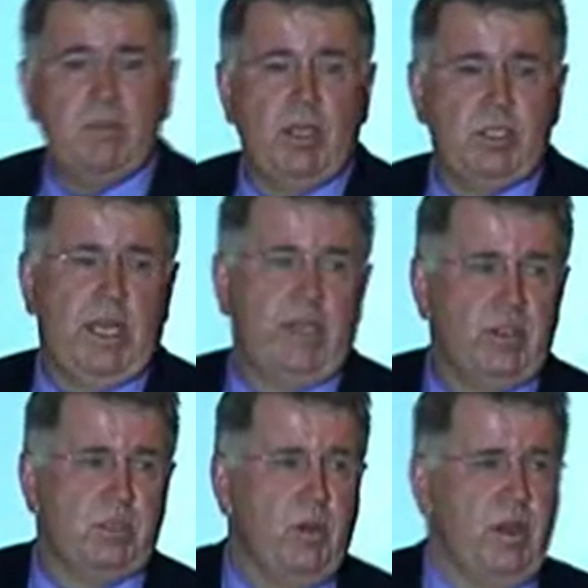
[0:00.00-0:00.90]
the most
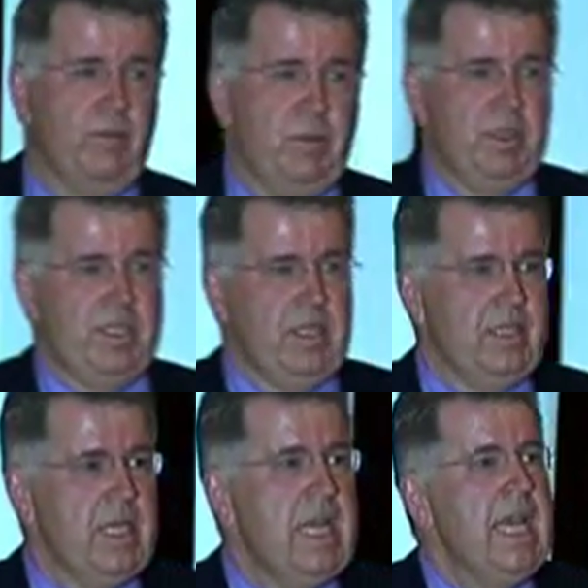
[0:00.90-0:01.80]
dangerous part of a
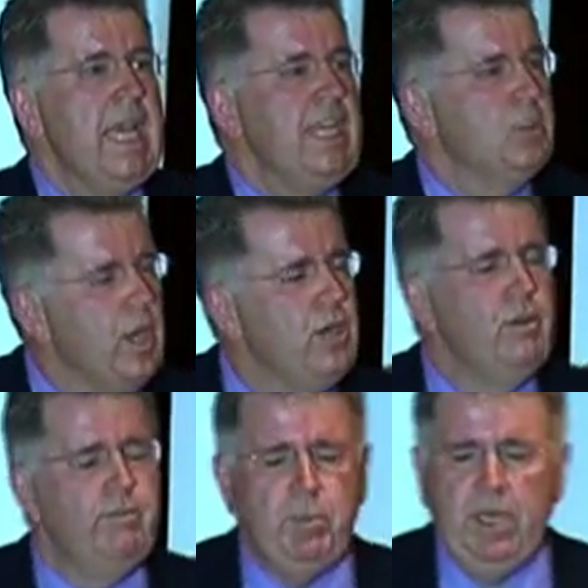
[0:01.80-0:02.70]
business, is when
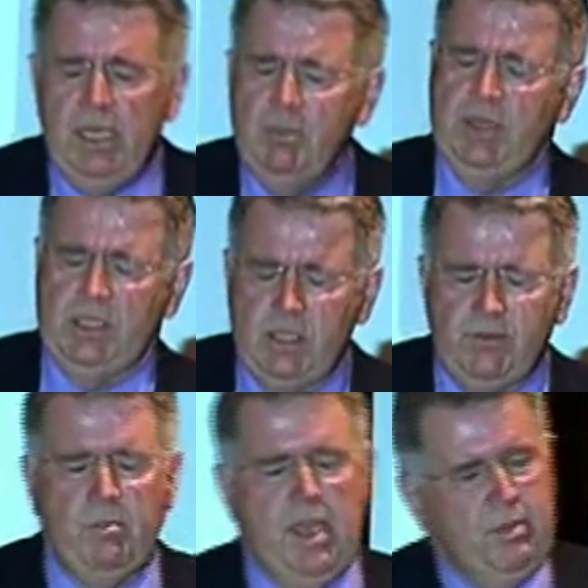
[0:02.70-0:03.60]
you've been in business
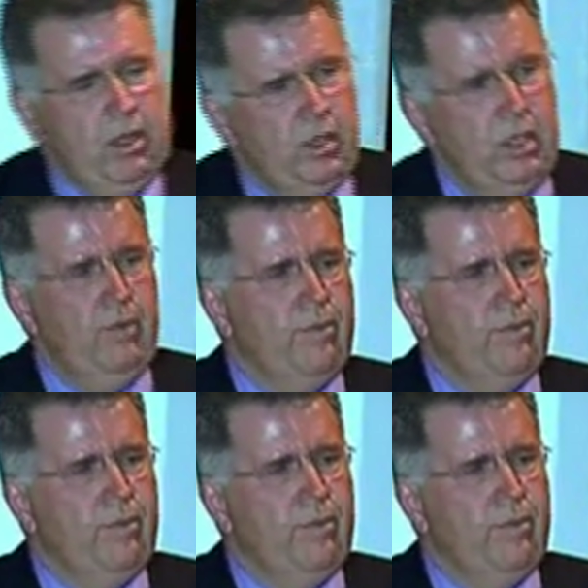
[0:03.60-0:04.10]
for maybe 3,